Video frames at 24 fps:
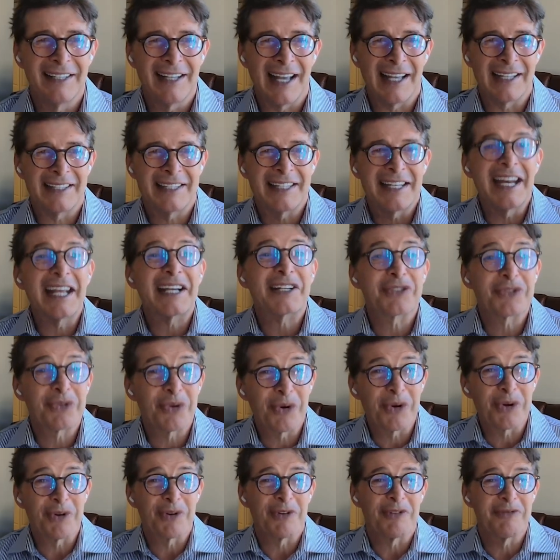at the next
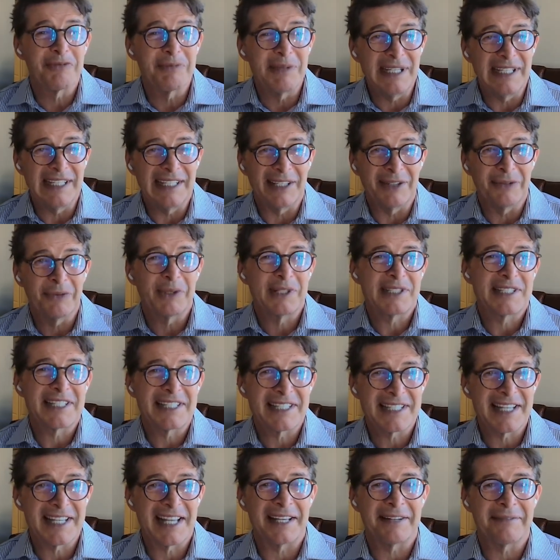order of meaning? What
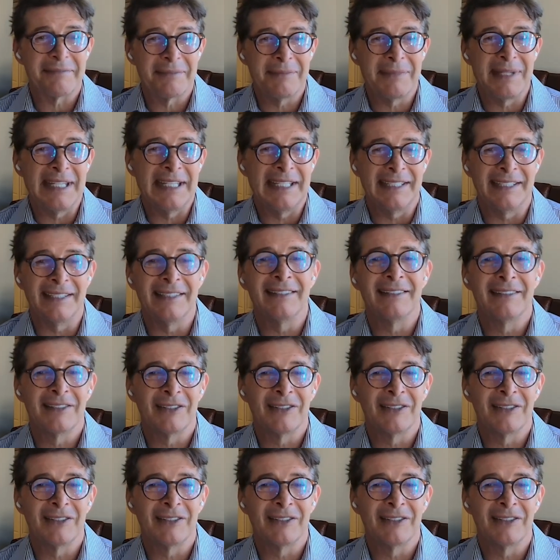does that mean?